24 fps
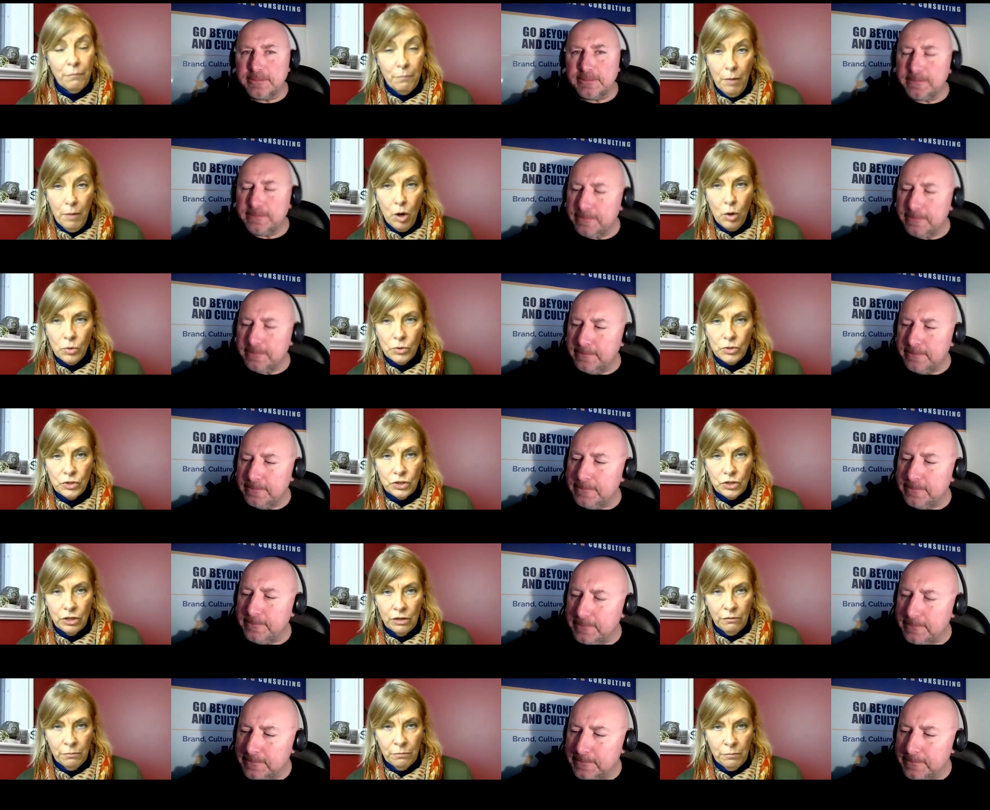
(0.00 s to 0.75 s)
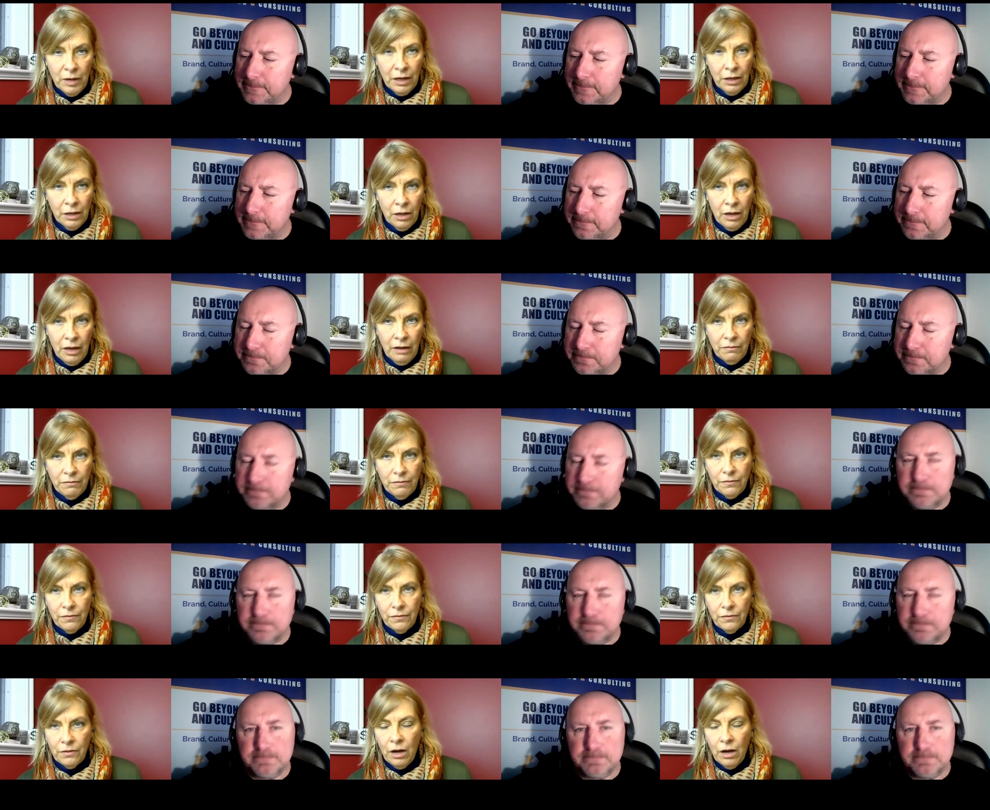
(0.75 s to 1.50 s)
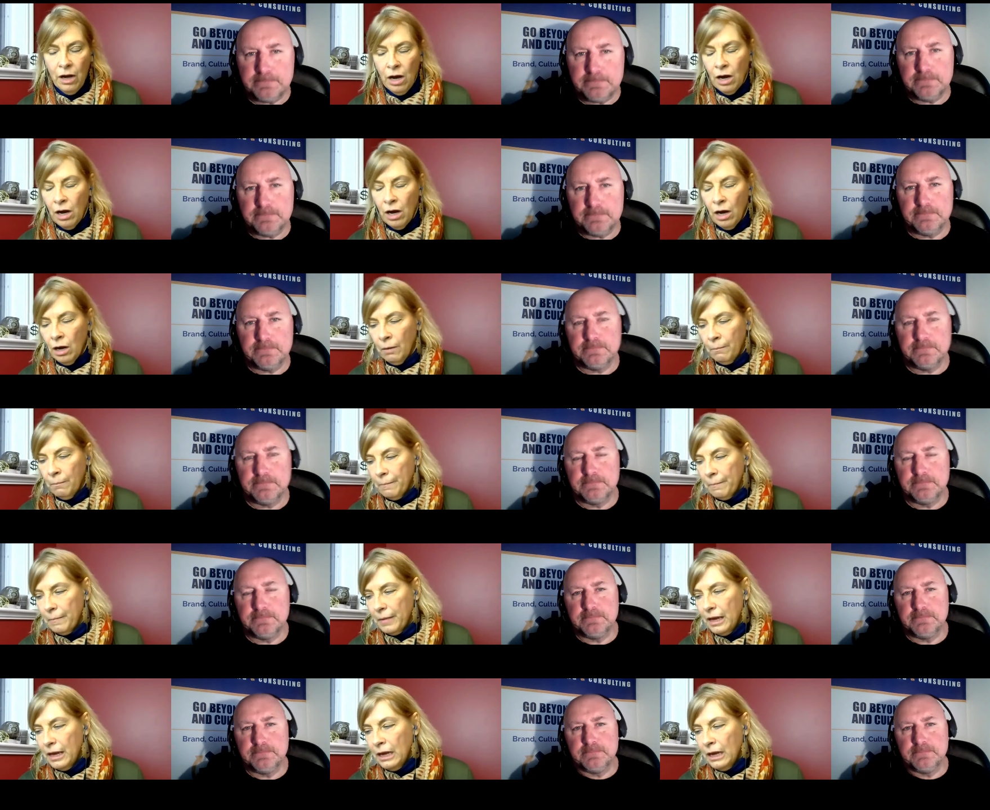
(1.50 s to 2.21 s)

Speaker 1: most of my life, um,